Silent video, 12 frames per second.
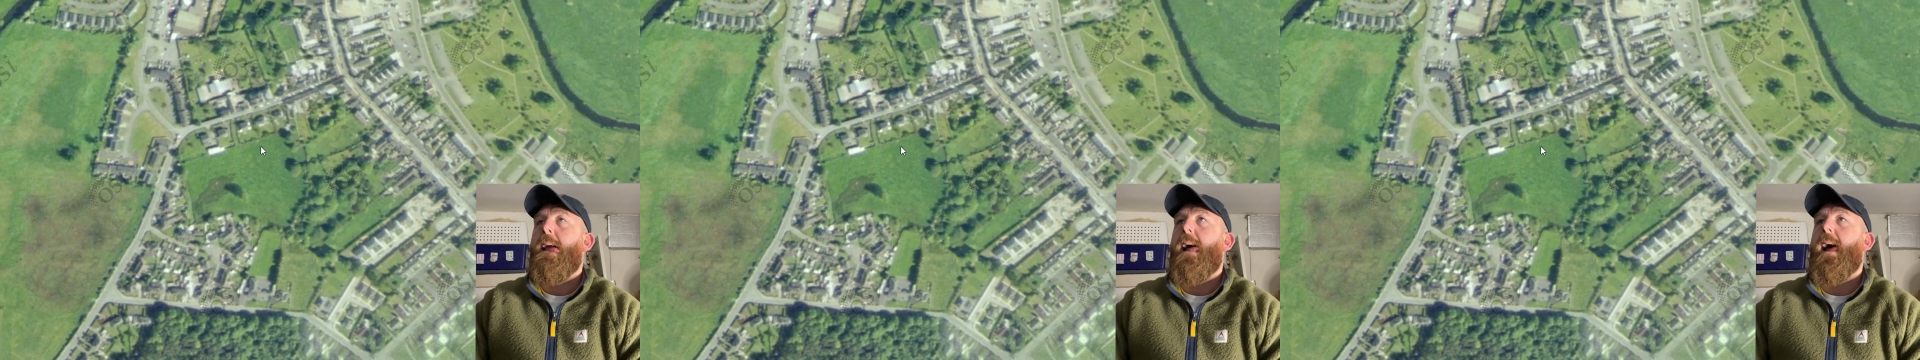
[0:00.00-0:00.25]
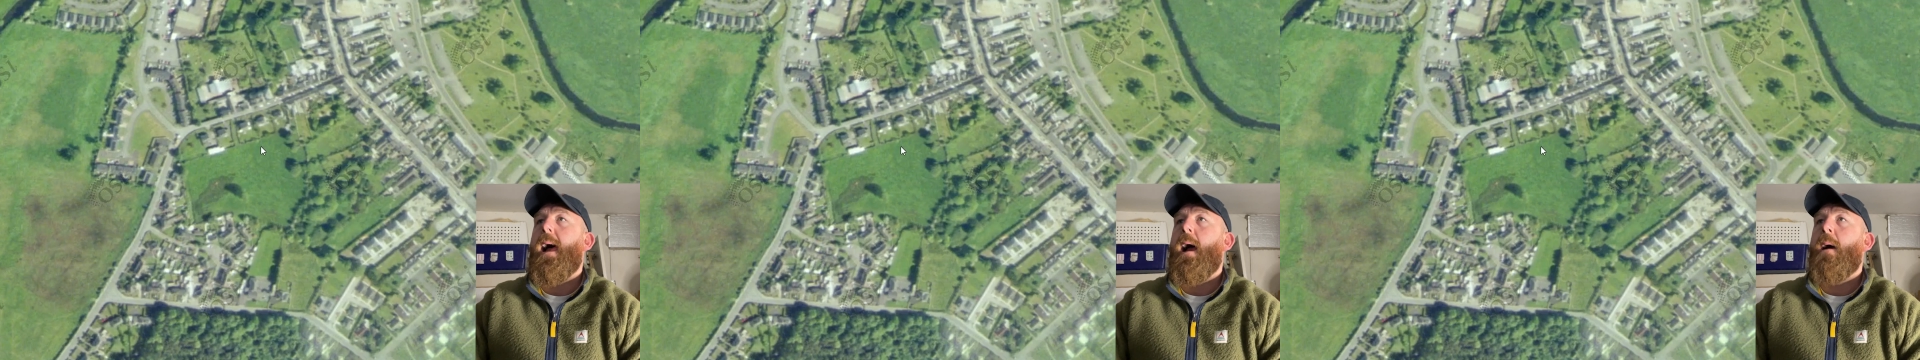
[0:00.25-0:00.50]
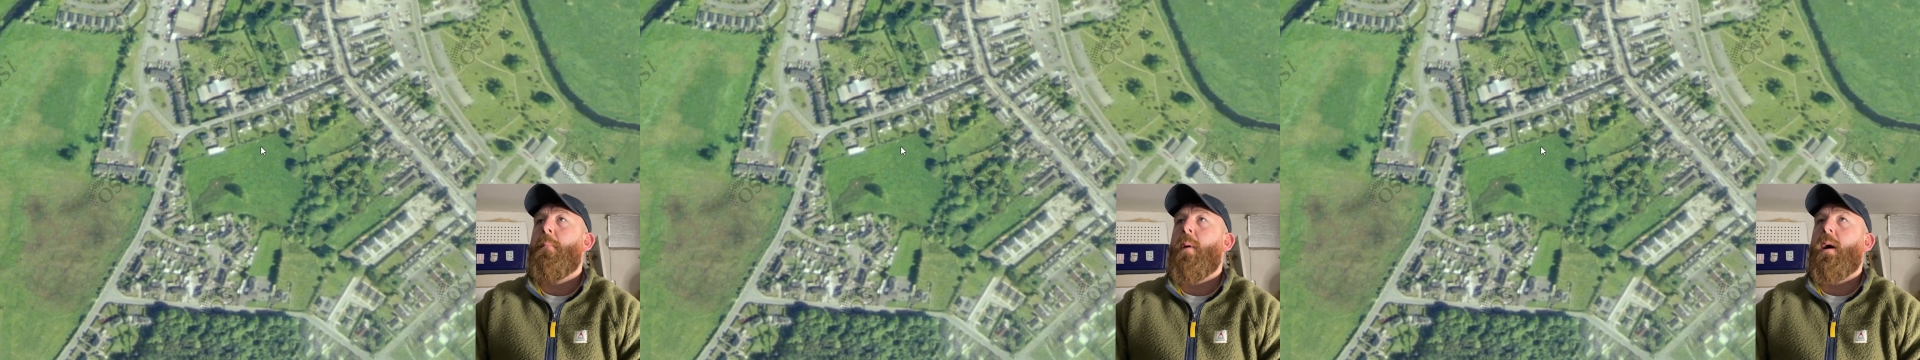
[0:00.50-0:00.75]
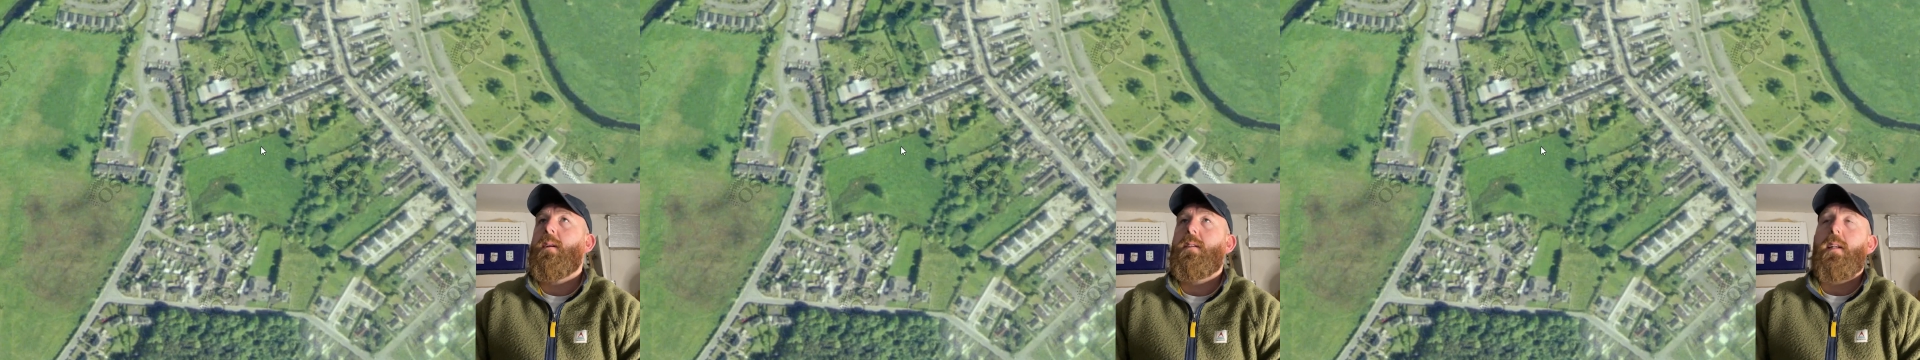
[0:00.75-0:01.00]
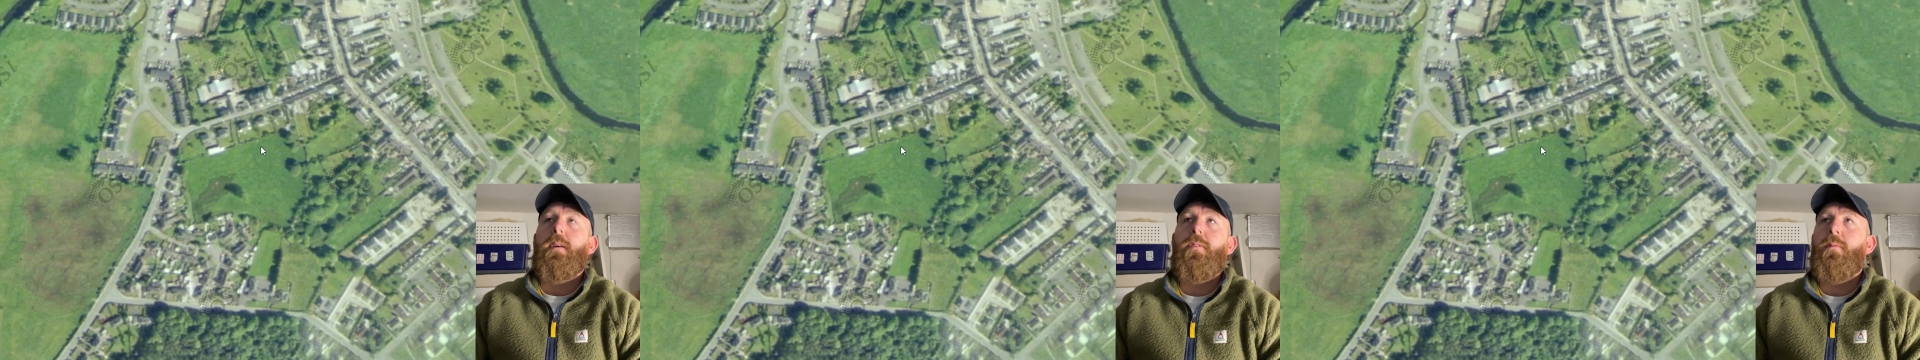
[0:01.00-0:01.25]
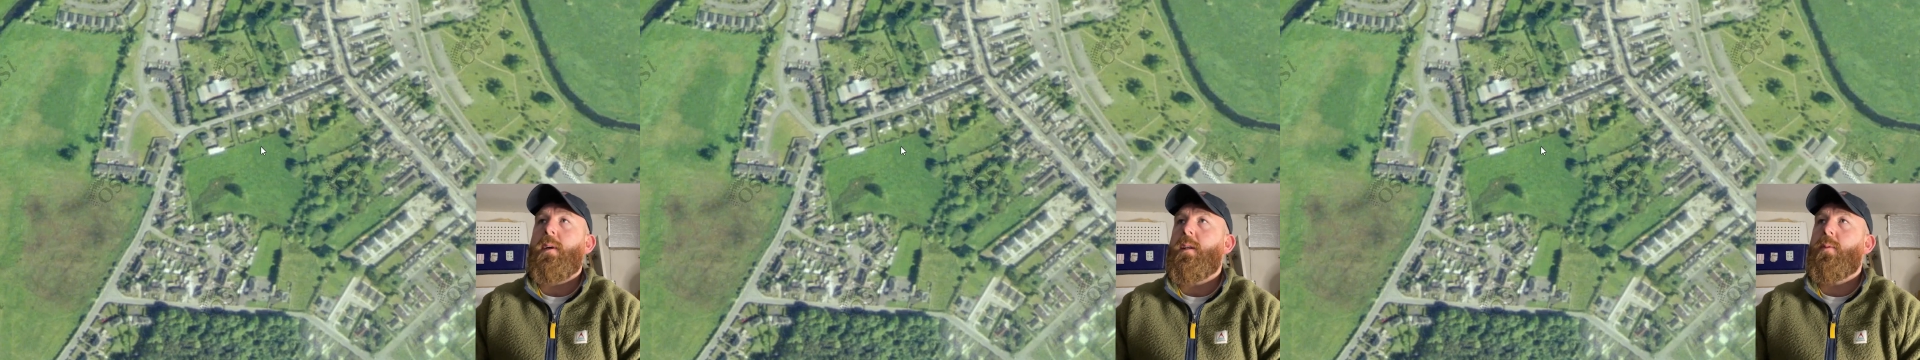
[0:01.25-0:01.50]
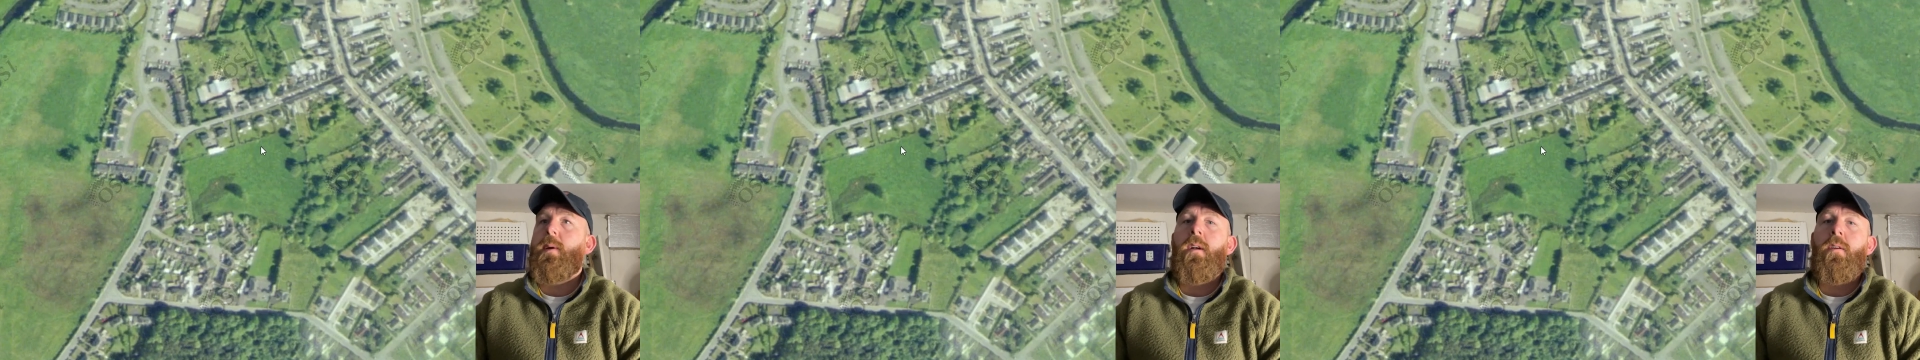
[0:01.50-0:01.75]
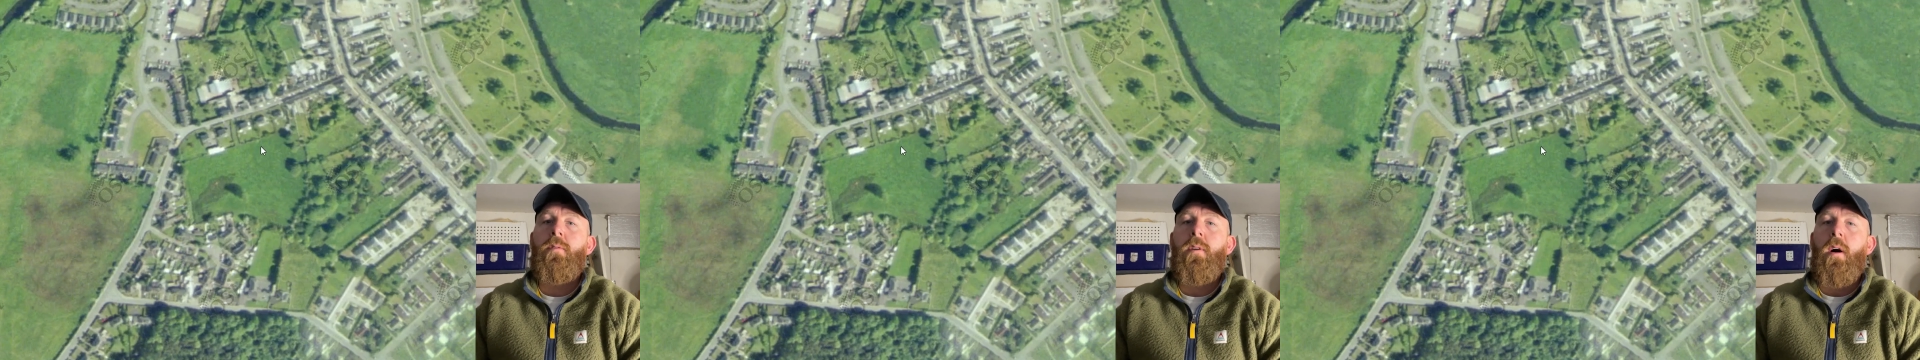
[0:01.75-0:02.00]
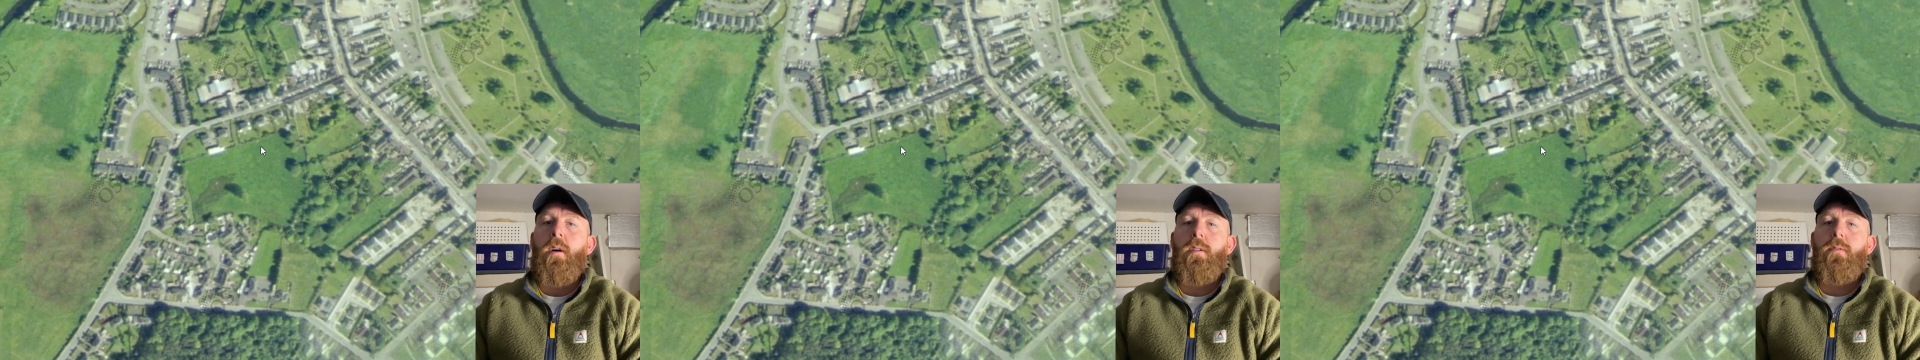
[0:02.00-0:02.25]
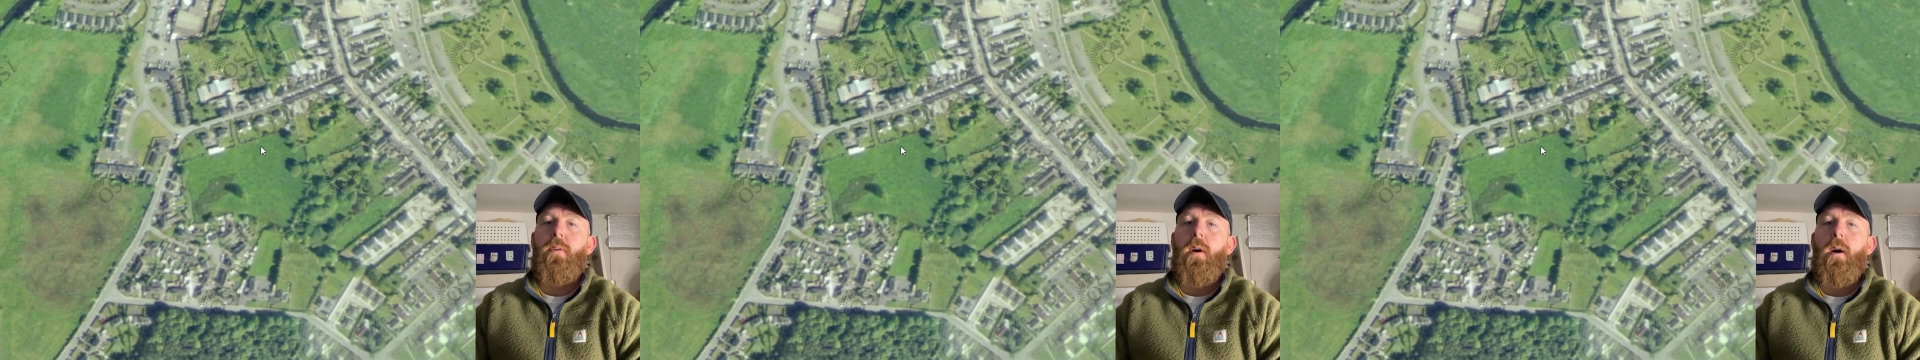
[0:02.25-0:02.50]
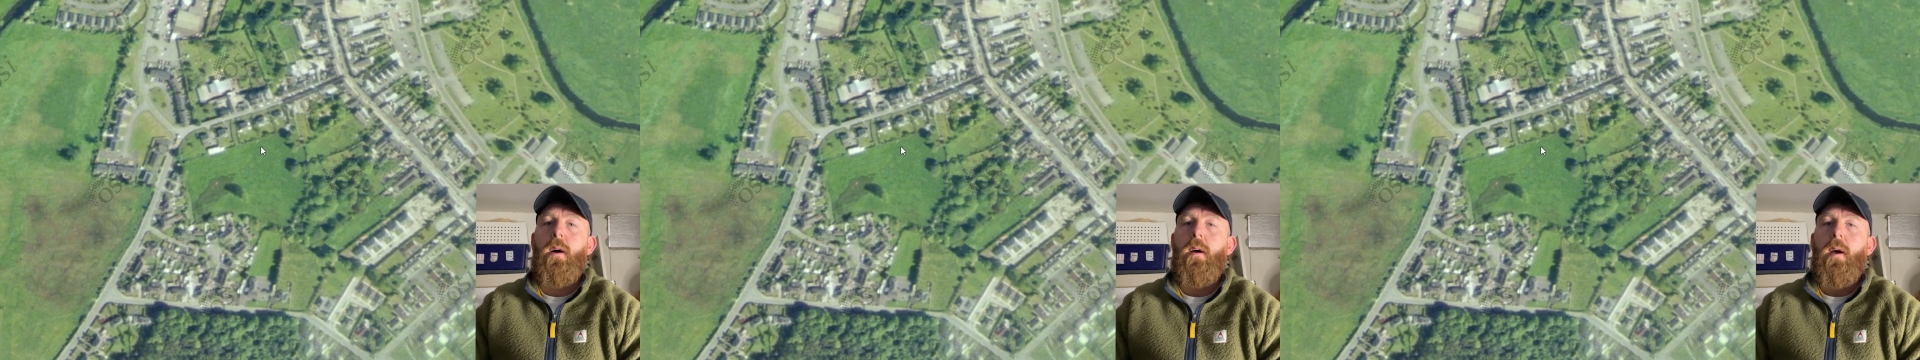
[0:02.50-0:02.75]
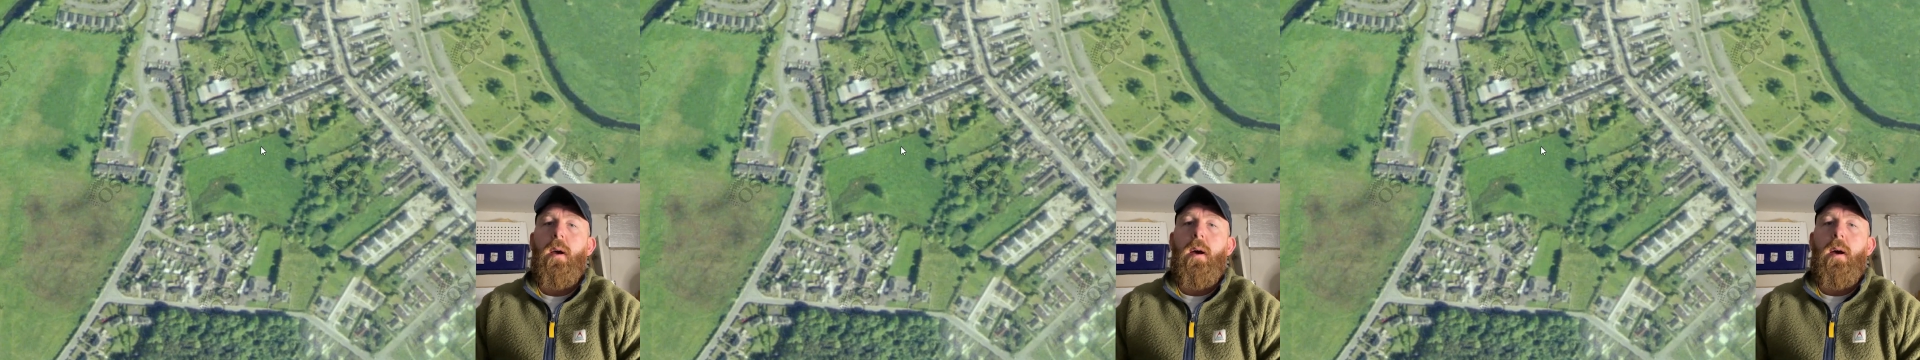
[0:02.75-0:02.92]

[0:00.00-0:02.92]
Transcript: As I said, if you need to include costs for